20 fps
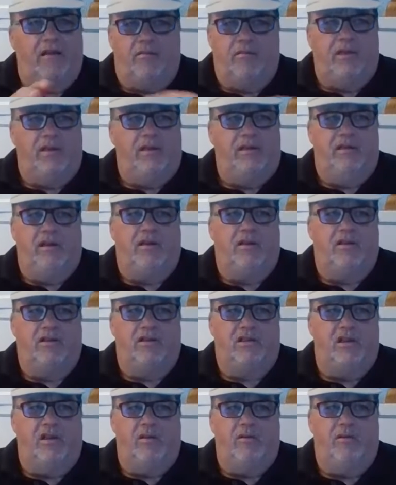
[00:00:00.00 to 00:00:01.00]
I mean, you could
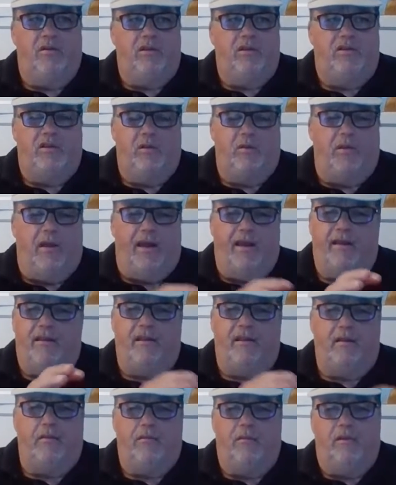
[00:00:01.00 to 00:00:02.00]
do
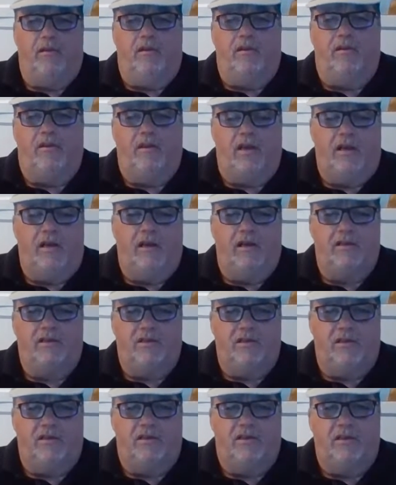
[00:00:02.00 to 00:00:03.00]
anything with Athena.
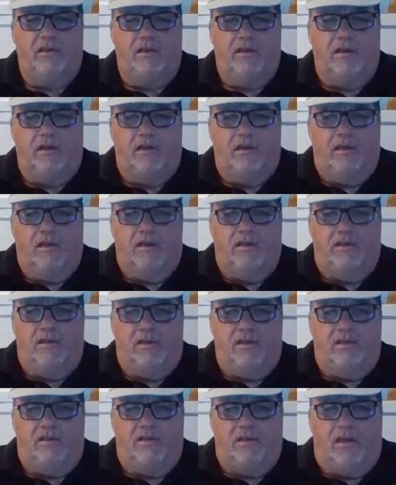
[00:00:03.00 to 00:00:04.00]
She's
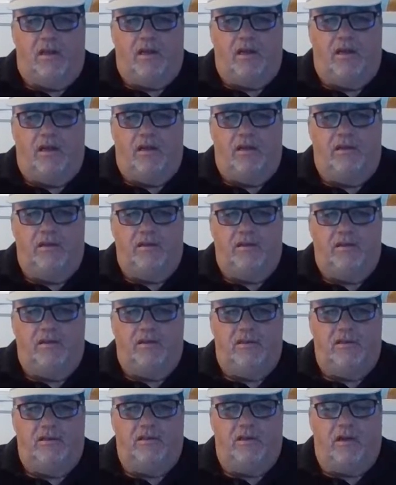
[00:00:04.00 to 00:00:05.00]

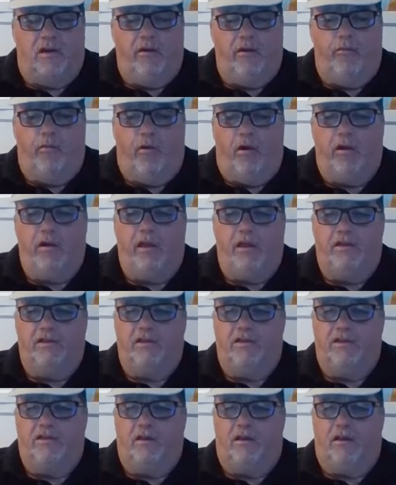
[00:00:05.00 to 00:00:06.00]
got it rocking.
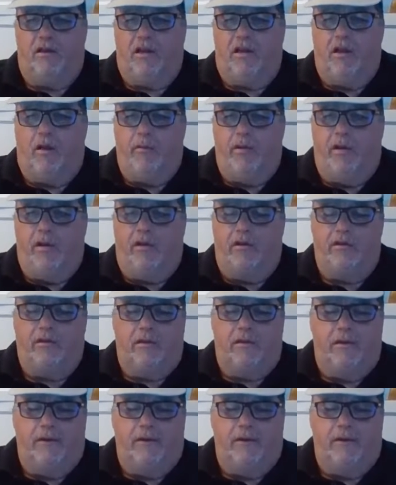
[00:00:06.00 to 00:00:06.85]
She's got it going on.